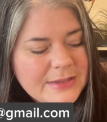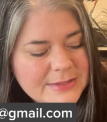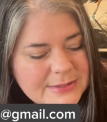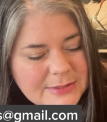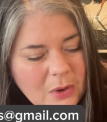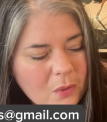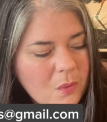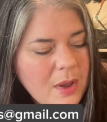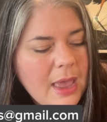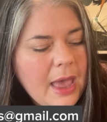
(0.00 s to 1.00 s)

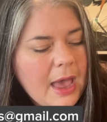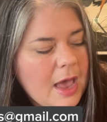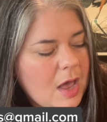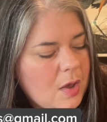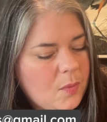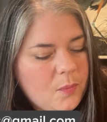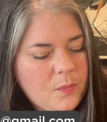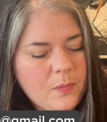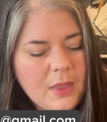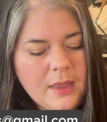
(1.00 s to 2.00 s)
So,
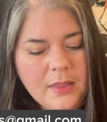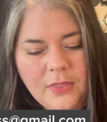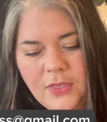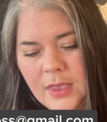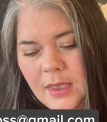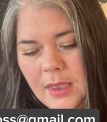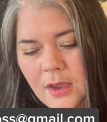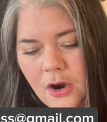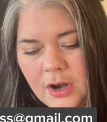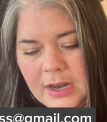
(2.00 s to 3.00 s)
the
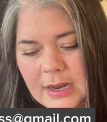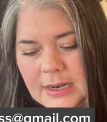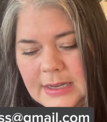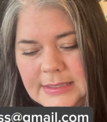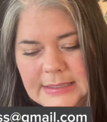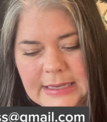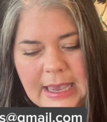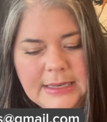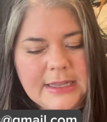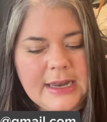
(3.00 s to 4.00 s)
Guardian is
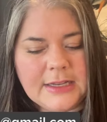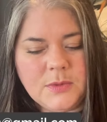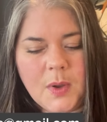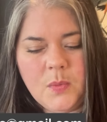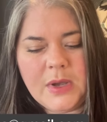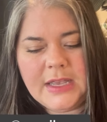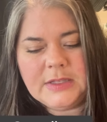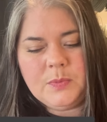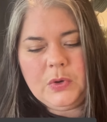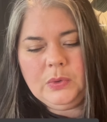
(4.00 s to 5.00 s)
done. The next one
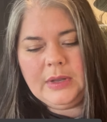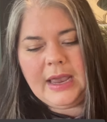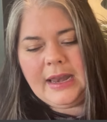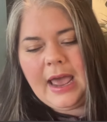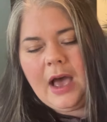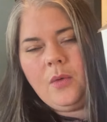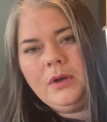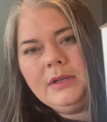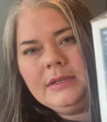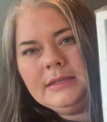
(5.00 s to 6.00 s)
was Moonlight
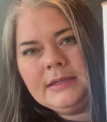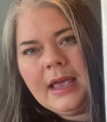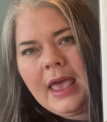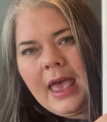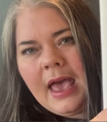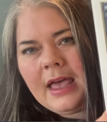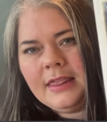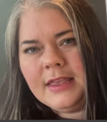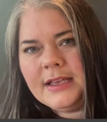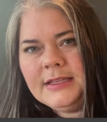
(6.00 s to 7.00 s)
Owls,
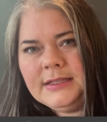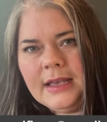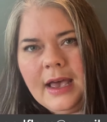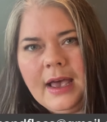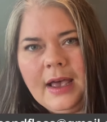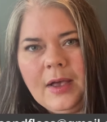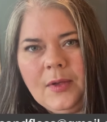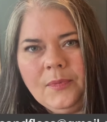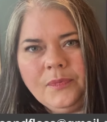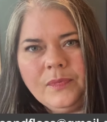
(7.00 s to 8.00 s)
and this
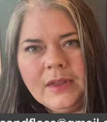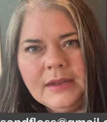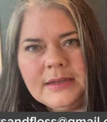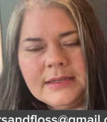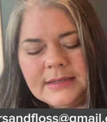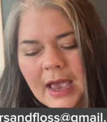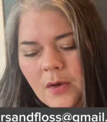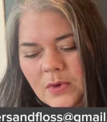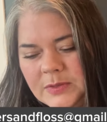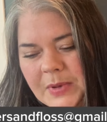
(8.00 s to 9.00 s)

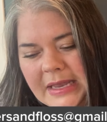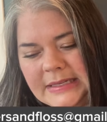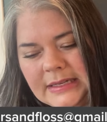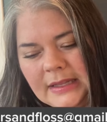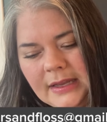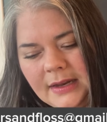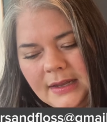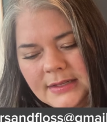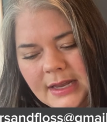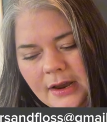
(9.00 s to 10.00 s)
design was by Dylan
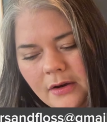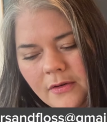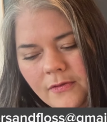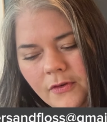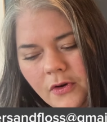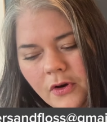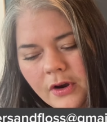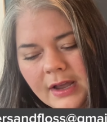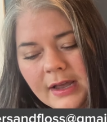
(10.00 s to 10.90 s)
Attaire for